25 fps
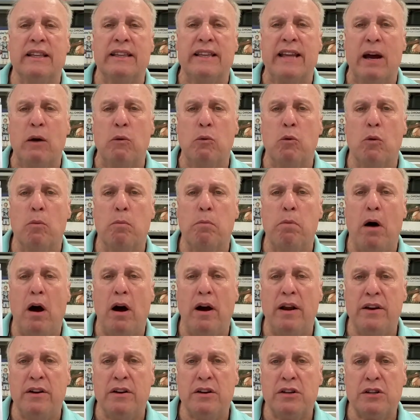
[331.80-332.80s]
that will
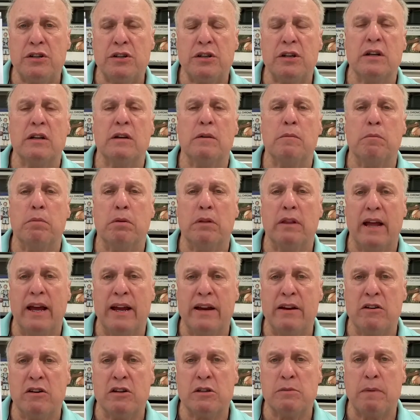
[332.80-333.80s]
punish
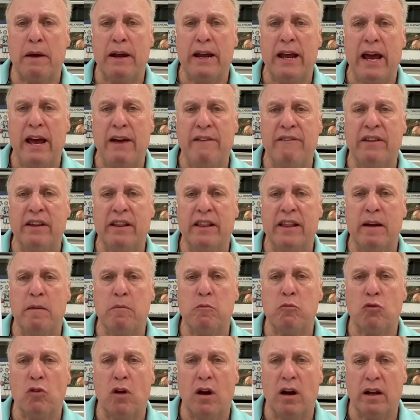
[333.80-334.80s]
players by having
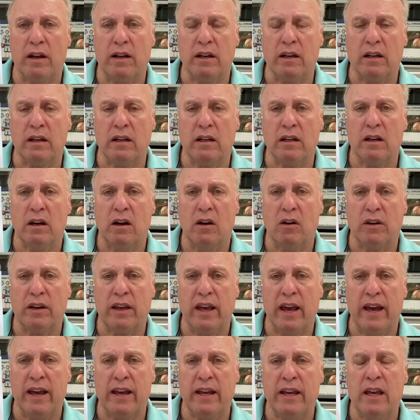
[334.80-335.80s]
them run,
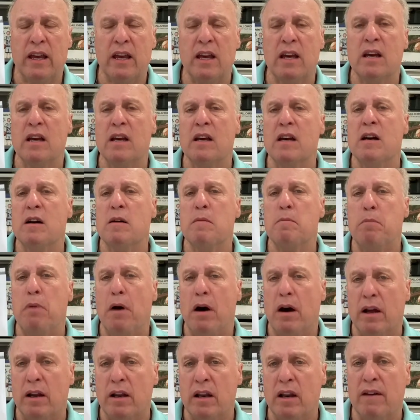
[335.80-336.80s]
okay?
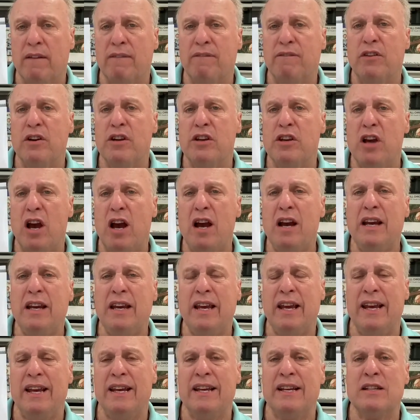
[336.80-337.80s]
But for young
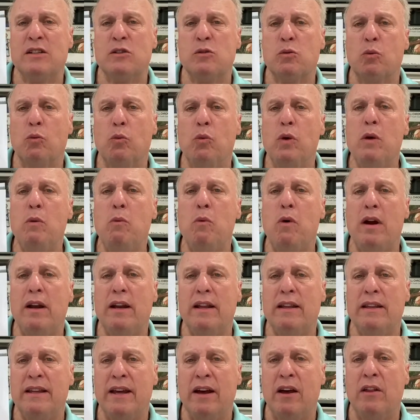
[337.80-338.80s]
kids, we want
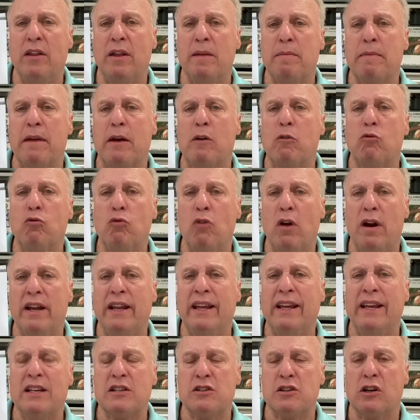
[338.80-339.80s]
to tell them that
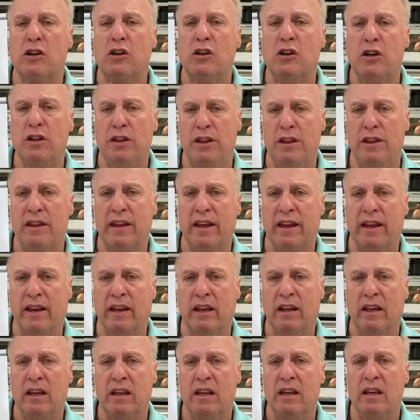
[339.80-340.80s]
running is a good
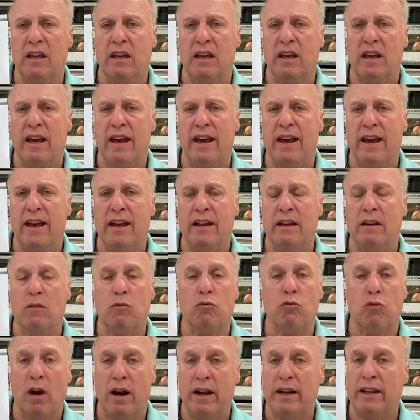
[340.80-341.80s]
thing, and
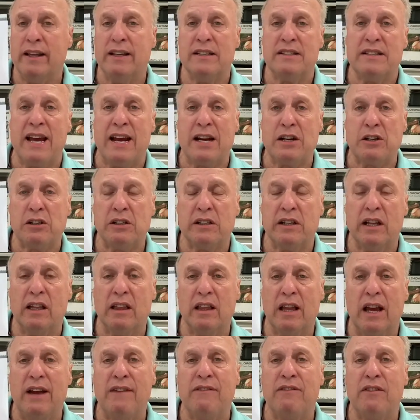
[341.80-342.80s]
running is actually a
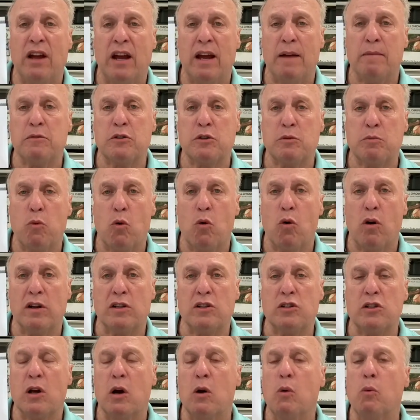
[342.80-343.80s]
lifetime
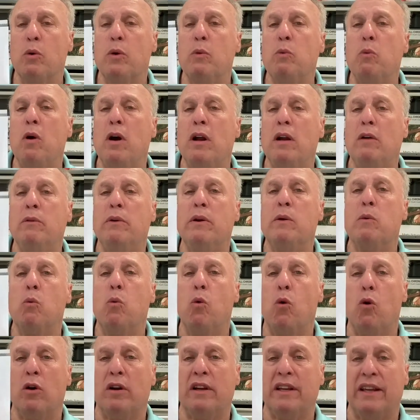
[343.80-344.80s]
sport. So we want to
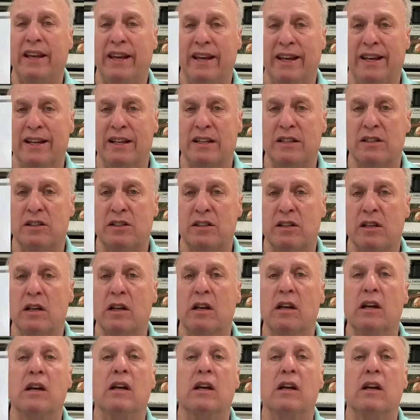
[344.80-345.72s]
reward kids,